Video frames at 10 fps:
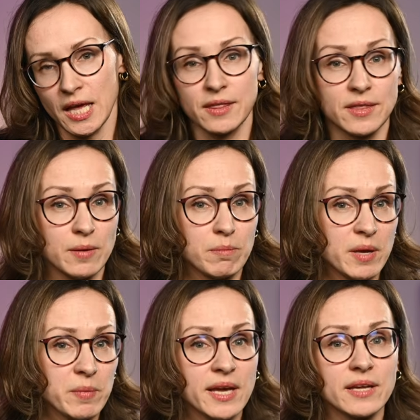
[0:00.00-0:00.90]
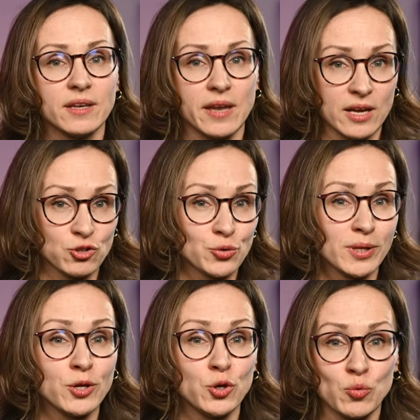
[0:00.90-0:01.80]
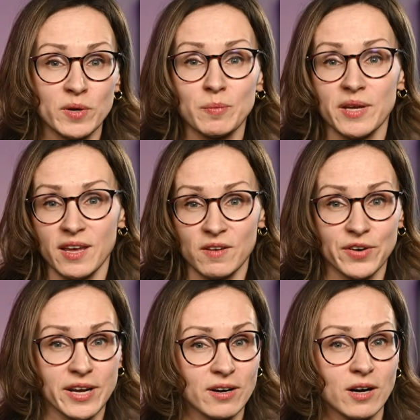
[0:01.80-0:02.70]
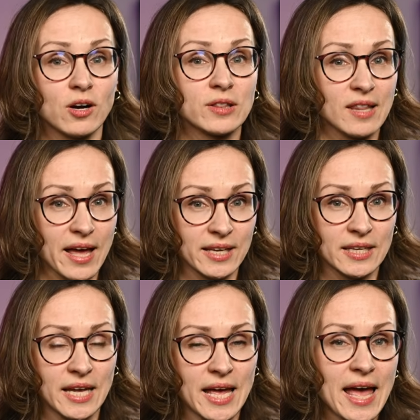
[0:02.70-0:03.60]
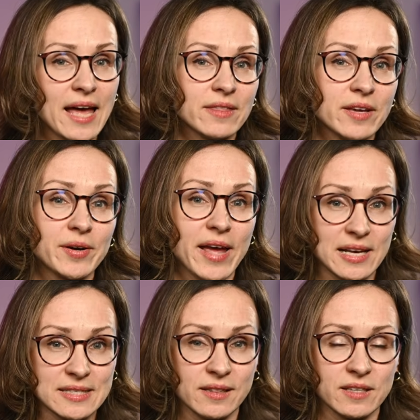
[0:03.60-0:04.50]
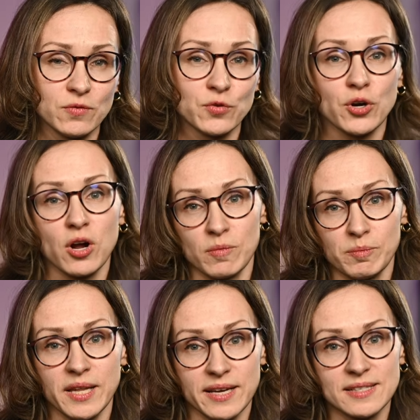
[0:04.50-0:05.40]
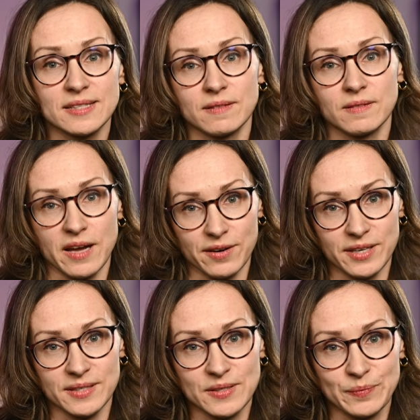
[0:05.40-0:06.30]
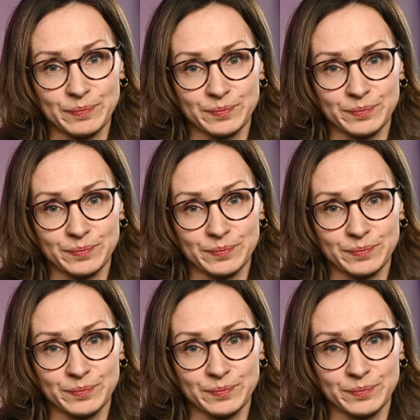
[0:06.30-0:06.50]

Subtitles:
They mimic natural human behavior online, and they're excellent for complex targets.